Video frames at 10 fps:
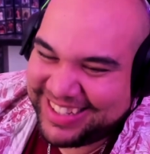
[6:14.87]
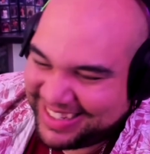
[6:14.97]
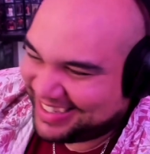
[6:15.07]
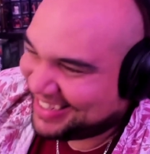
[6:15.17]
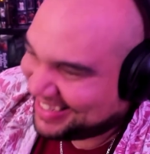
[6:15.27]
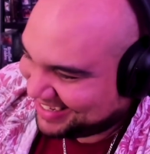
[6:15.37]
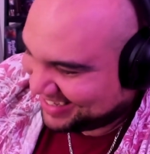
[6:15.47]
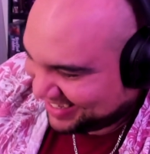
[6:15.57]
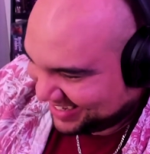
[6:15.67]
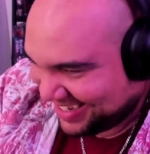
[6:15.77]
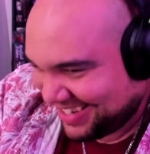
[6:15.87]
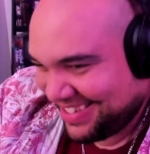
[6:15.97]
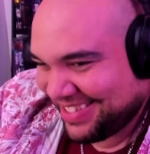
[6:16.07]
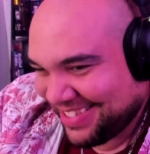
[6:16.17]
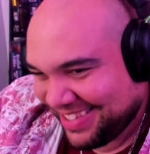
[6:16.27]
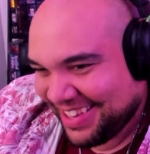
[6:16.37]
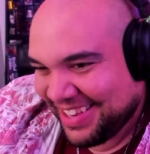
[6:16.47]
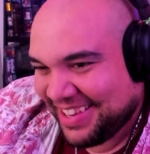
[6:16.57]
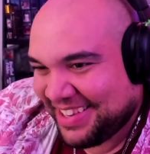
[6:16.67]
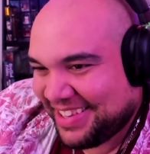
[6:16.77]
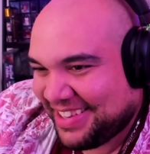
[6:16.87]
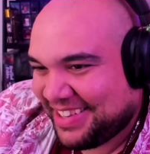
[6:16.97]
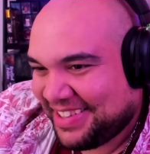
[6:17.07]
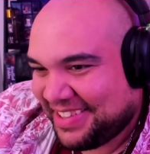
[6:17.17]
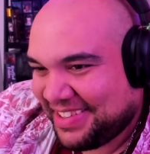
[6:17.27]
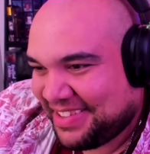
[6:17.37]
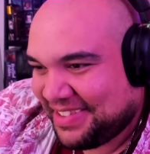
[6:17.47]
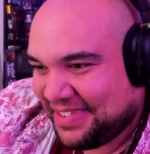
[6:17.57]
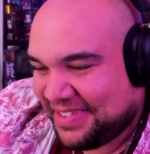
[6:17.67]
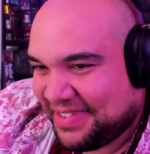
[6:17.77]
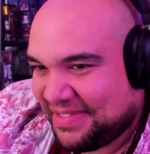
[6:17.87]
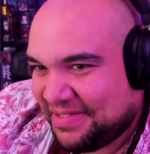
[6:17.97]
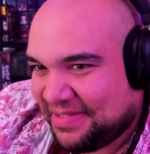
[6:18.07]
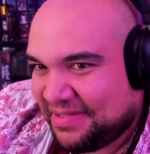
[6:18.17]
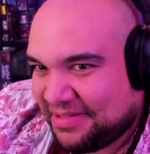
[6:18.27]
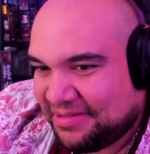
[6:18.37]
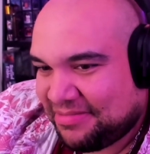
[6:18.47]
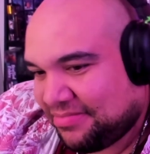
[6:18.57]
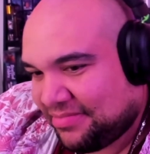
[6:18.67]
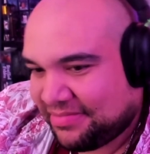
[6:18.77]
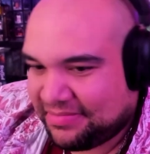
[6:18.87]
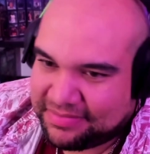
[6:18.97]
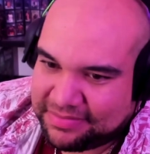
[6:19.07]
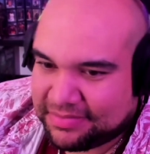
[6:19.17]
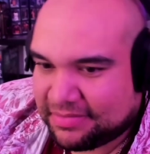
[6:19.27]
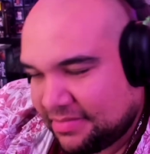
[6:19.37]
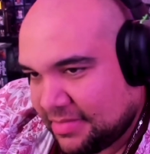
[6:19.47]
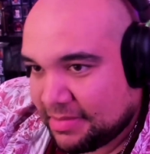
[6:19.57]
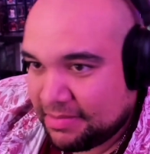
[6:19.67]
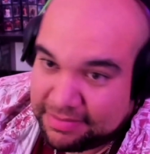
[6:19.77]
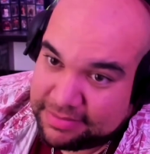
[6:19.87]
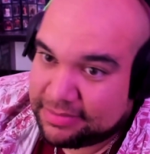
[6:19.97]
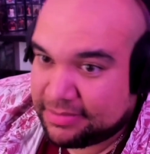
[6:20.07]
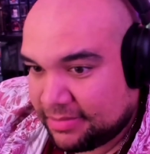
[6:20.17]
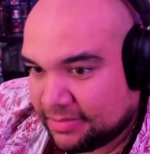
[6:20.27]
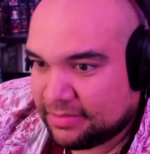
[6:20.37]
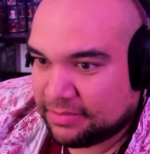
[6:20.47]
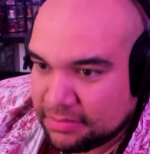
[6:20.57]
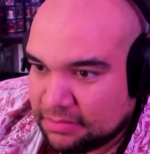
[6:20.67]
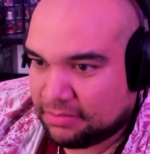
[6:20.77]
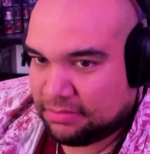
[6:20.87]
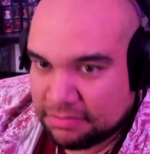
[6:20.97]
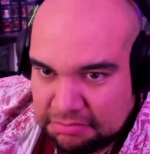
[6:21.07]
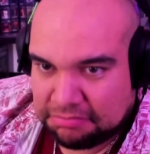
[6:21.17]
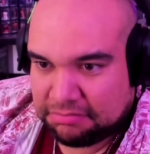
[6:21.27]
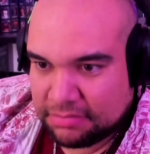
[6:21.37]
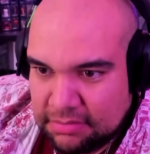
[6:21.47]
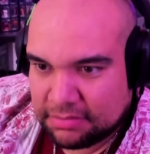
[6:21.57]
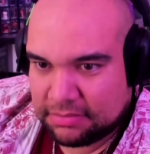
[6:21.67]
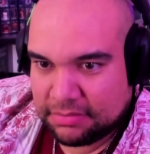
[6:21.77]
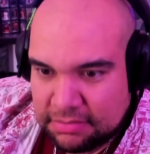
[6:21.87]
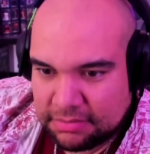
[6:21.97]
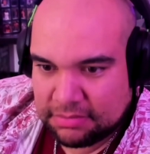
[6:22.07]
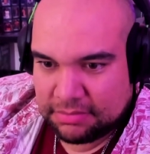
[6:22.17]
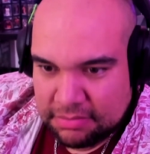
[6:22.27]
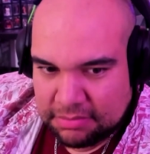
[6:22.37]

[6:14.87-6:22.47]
No one is speaking in this clip.